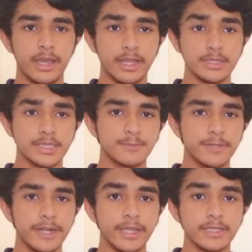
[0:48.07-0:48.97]
and
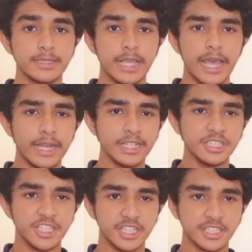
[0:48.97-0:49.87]
sprays, and
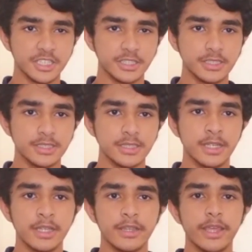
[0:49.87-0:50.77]
injections.
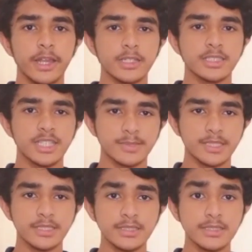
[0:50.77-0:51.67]
There are
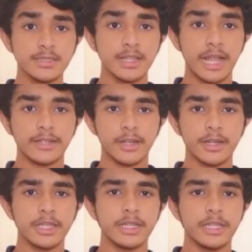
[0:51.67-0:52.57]
substances that
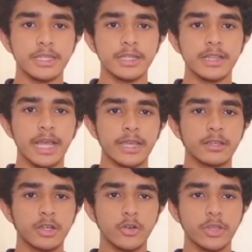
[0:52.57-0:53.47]
are illegal,
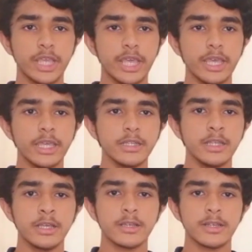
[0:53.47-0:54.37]
like cocaine,
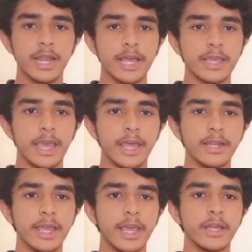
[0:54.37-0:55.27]
crack,
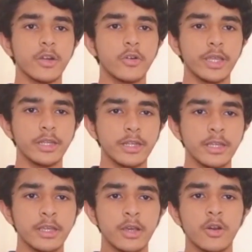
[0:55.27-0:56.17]
and heroin.
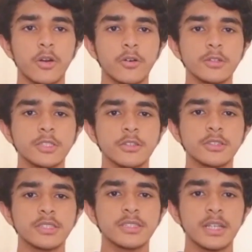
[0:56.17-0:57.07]
Also,
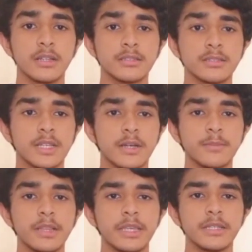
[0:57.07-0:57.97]
su some
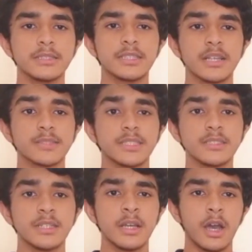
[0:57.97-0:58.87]
legal
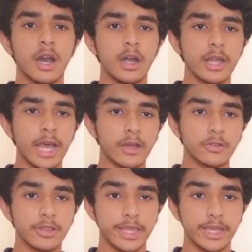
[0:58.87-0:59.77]
substances are
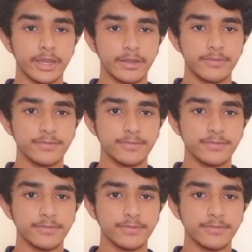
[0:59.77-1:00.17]
out there.